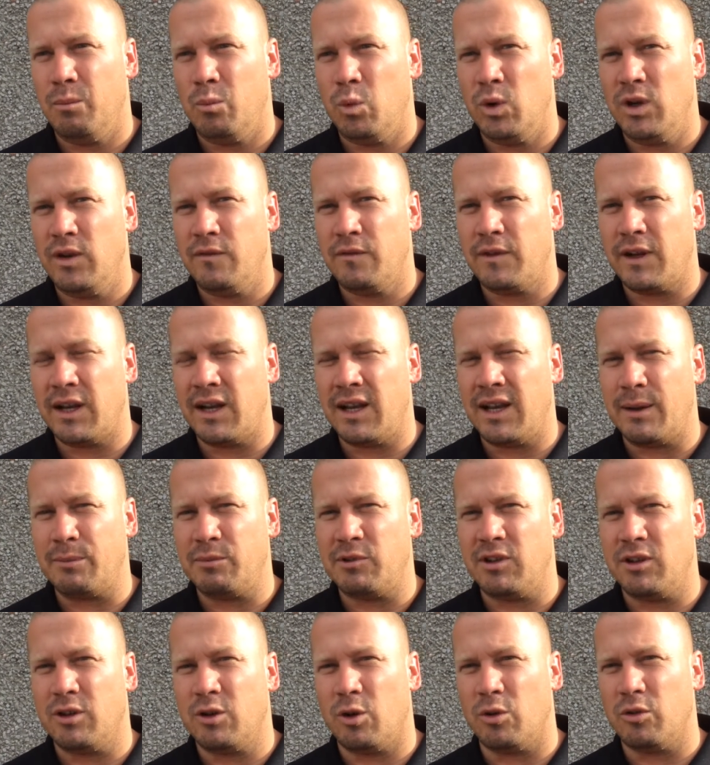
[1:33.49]
We've had a
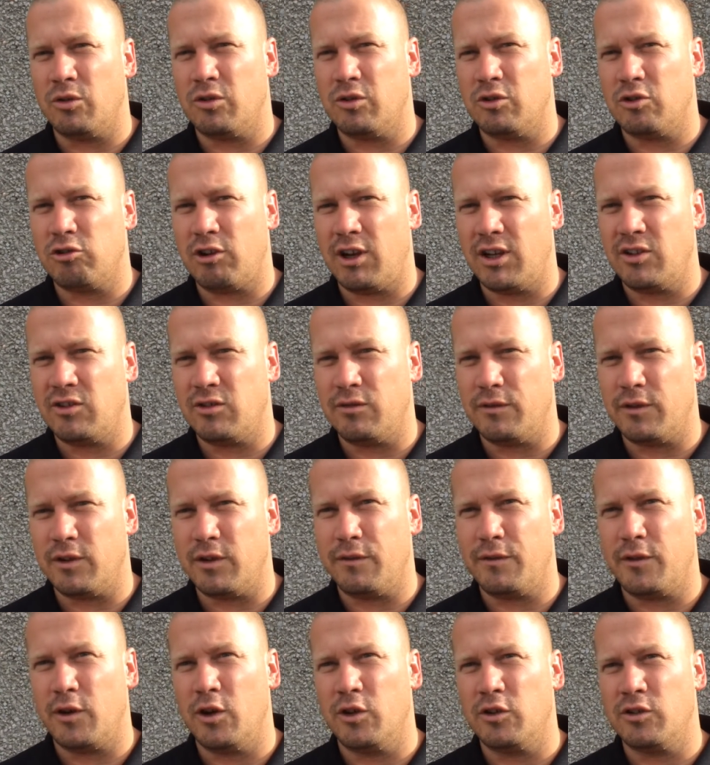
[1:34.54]
lapse in concentration for the
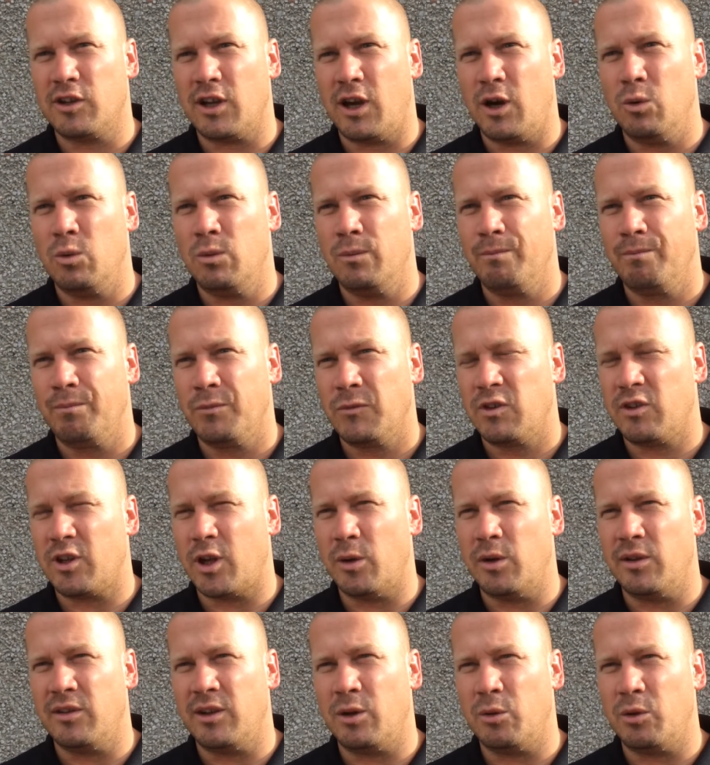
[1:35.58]
first goal.
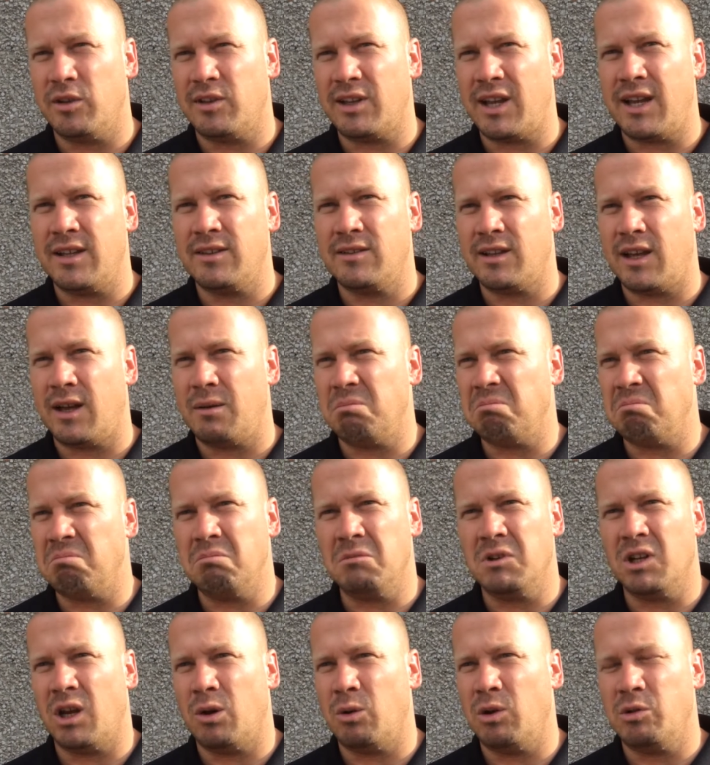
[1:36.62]
Stoney's held his hands up.
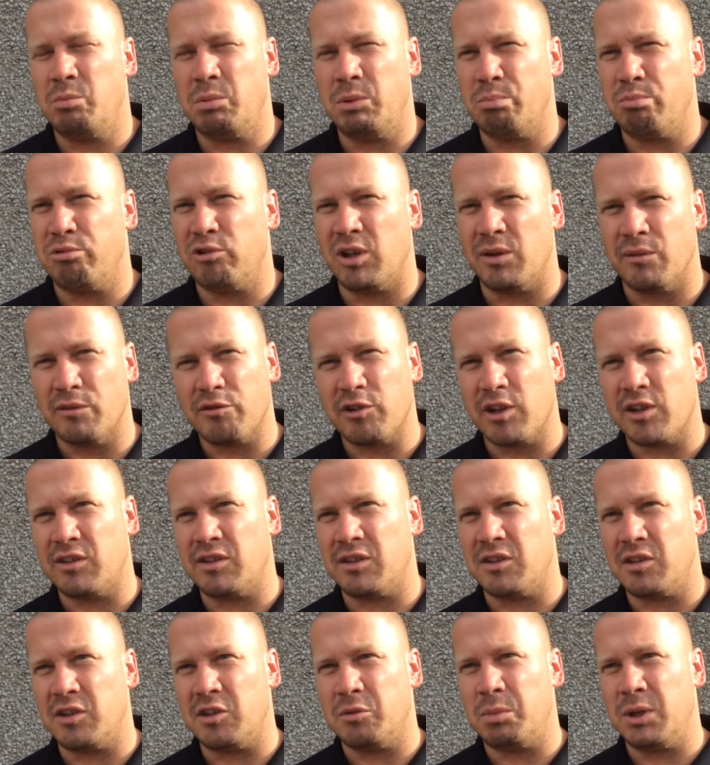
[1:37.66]
He's been brilliant for us
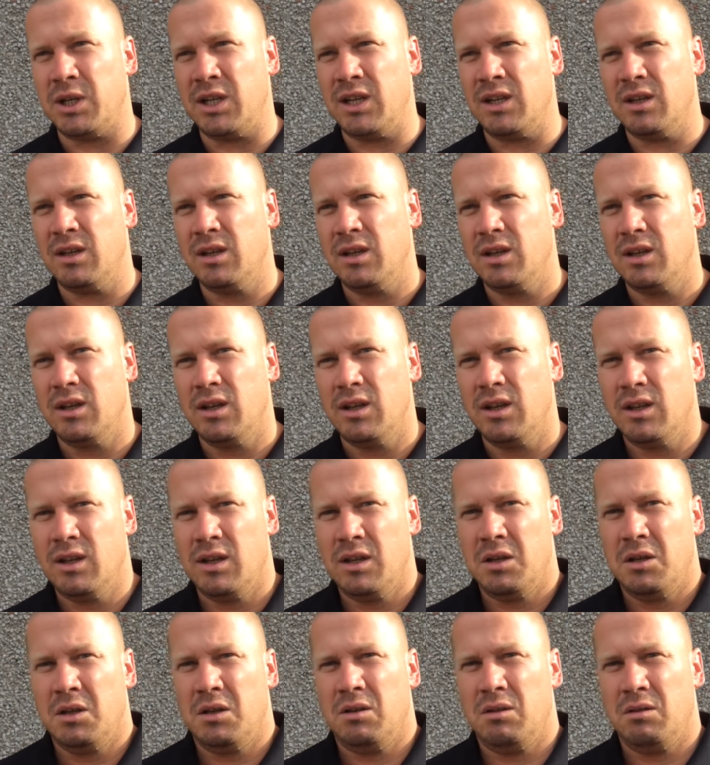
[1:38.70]
since he's been here.
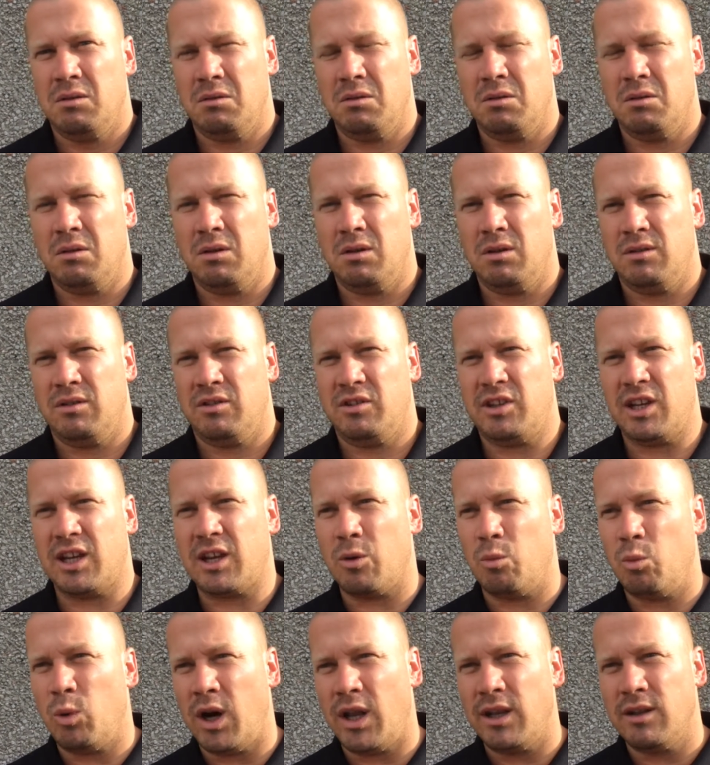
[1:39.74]

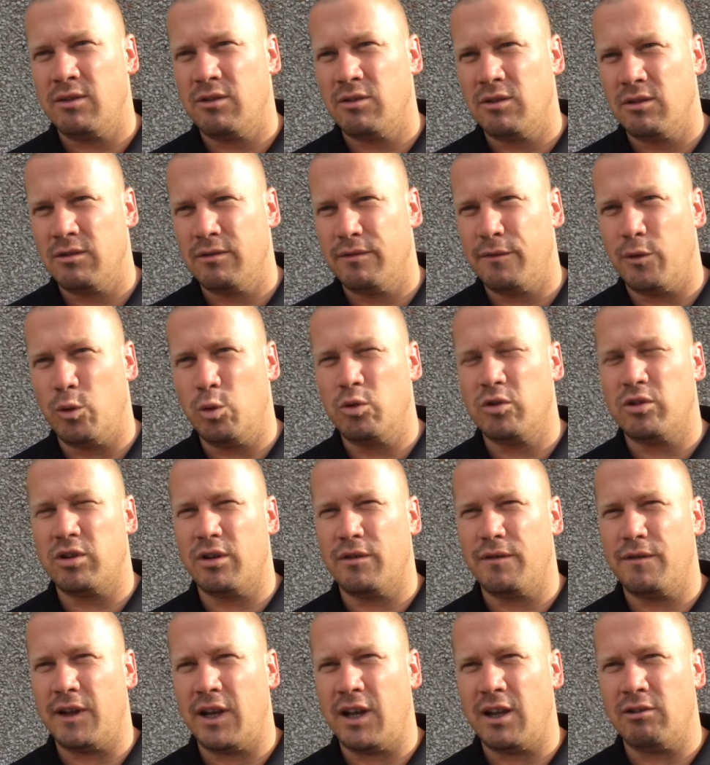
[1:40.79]
Second one falls to the
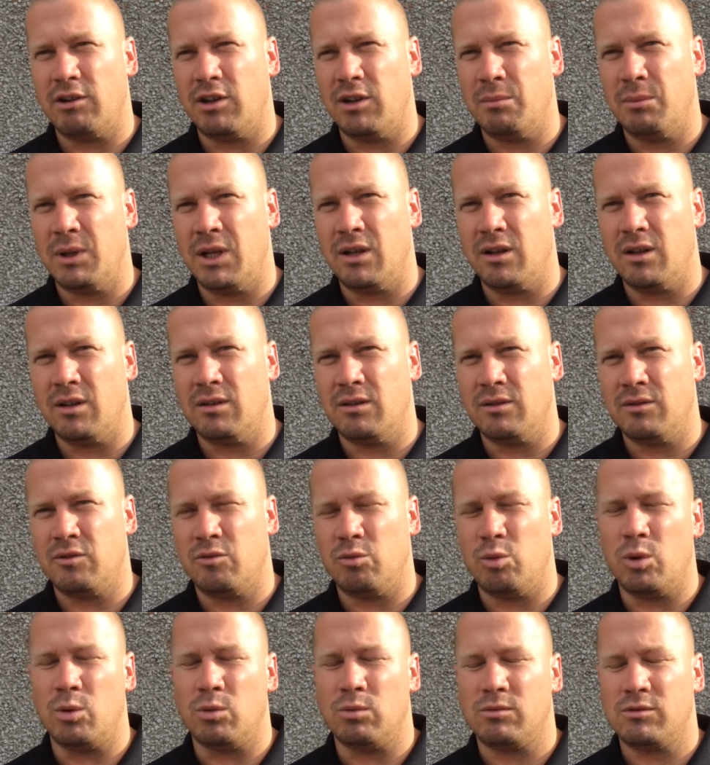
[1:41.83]
fellow in the middle,
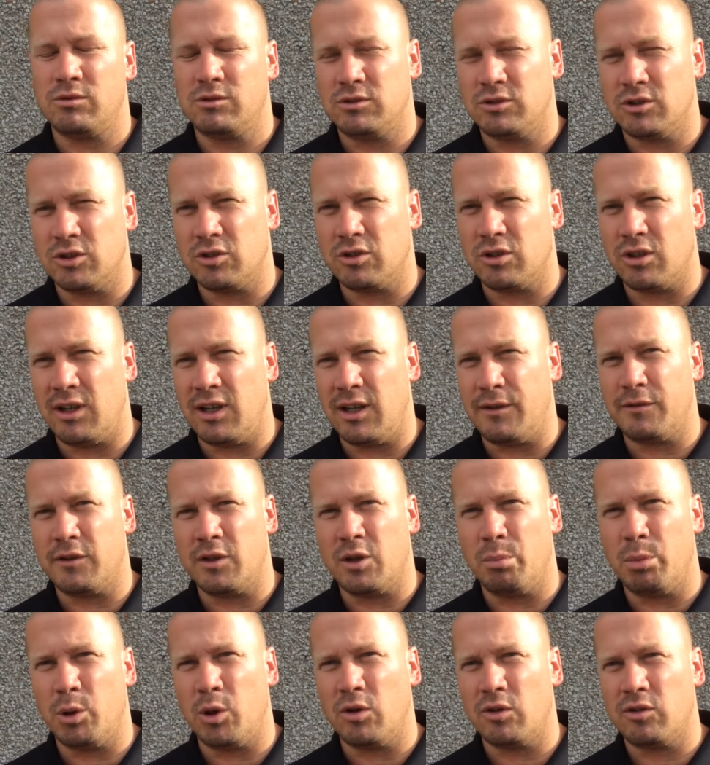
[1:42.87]
just to the left of
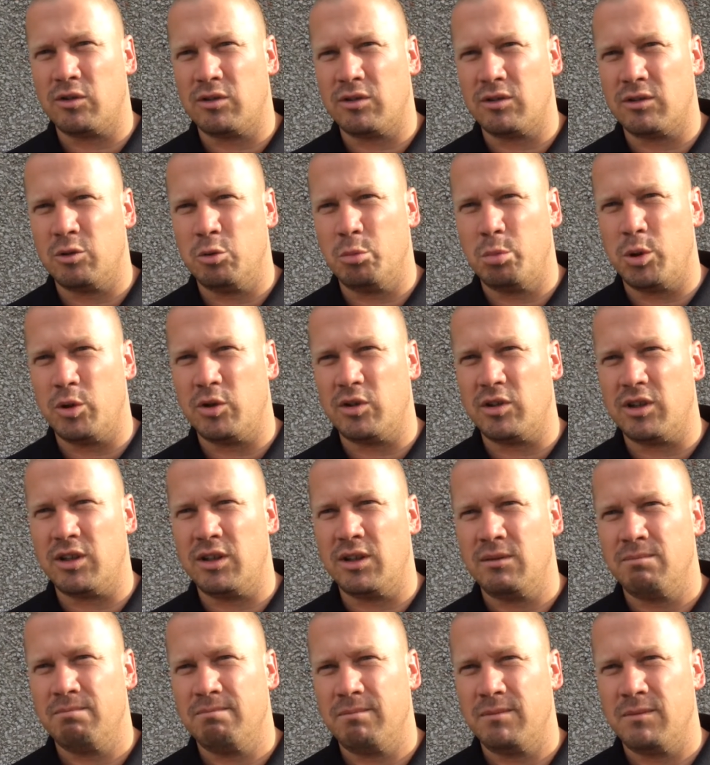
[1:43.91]
the box, who puts it
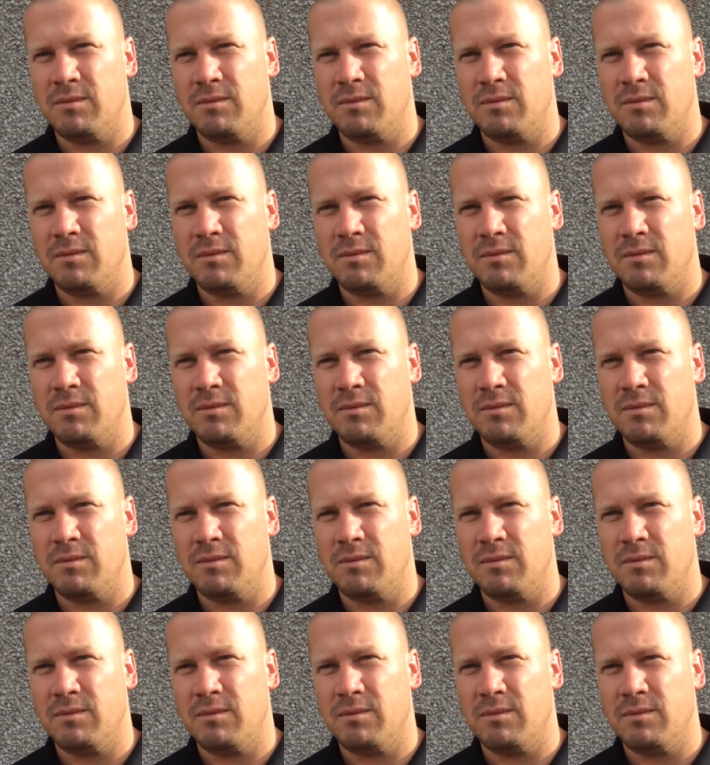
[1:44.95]
in.